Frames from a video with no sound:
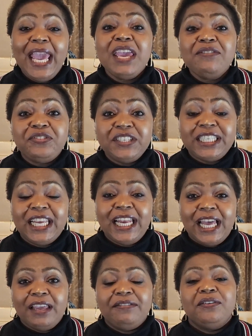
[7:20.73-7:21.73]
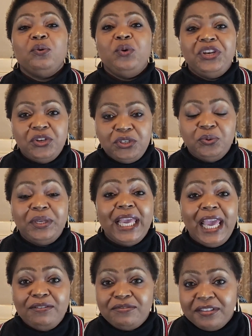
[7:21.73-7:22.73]
everyday life when you're doing
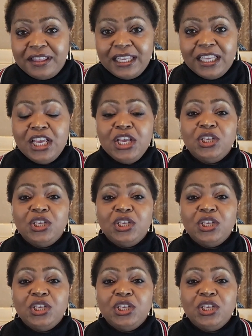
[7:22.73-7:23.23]
everything